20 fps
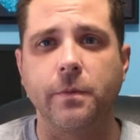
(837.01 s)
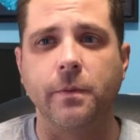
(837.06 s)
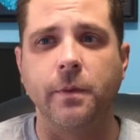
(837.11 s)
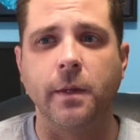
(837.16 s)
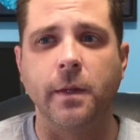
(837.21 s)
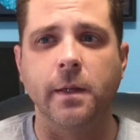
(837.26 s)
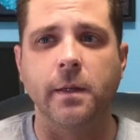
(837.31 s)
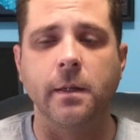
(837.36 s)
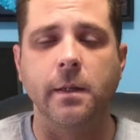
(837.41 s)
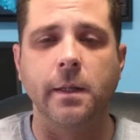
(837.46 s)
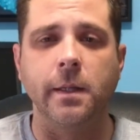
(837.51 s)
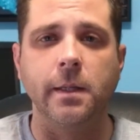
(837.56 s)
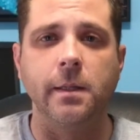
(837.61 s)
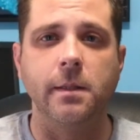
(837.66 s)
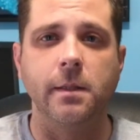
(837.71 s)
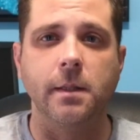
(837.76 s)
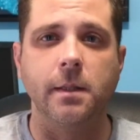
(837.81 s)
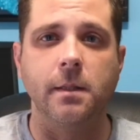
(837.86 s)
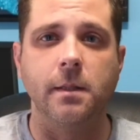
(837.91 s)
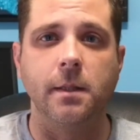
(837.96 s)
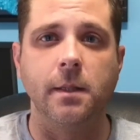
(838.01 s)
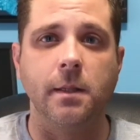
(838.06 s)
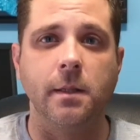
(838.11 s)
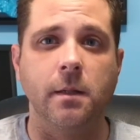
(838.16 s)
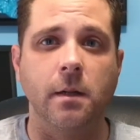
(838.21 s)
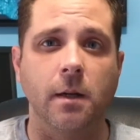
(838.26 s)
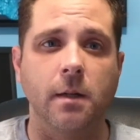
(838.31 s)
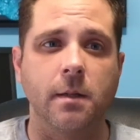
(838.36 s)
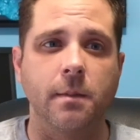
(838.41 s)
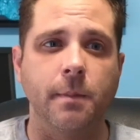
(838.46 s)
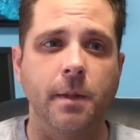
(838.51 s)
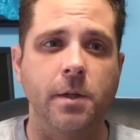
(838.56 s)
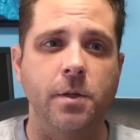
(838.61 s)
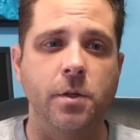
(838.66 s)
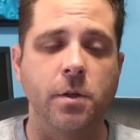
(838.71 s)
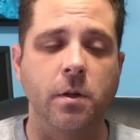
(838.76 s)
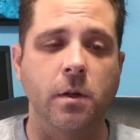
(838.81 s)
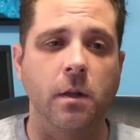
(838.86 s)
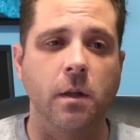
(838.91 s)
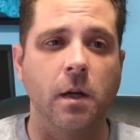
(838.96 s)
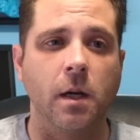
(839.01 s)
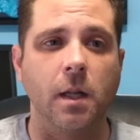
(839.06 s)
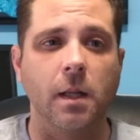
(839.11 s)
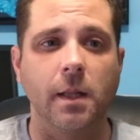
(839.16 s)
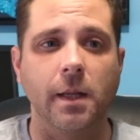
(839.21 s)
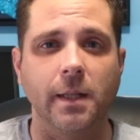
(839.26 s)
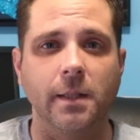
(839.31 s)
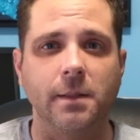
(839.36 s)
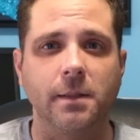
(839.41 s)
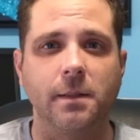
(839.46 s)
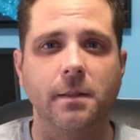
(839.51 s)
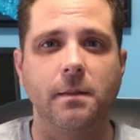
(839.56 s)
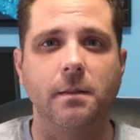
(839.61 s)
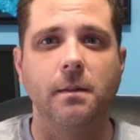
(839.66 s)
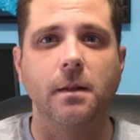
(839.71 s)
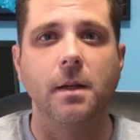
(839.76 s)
than ECT, not to mention a lot less